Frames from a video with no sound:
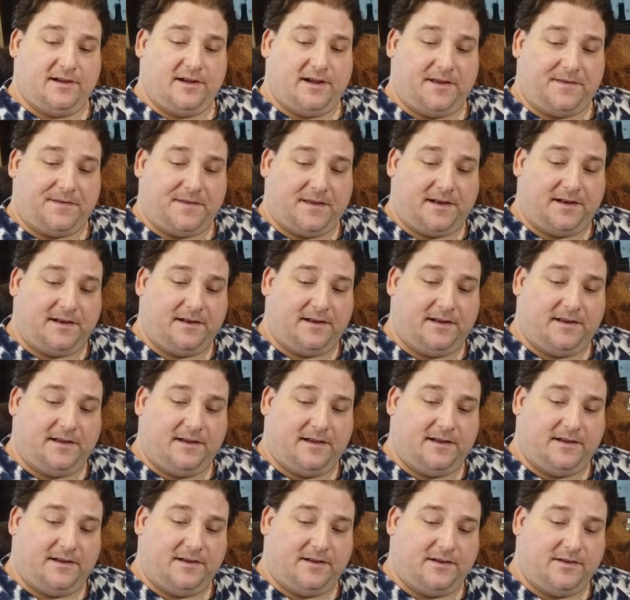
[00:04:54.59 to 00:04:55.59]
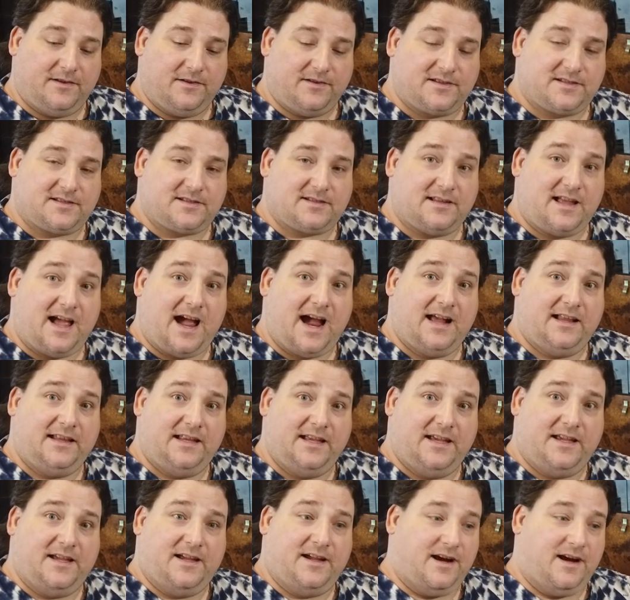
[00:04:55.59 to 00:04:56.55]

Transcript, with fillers: and then slyly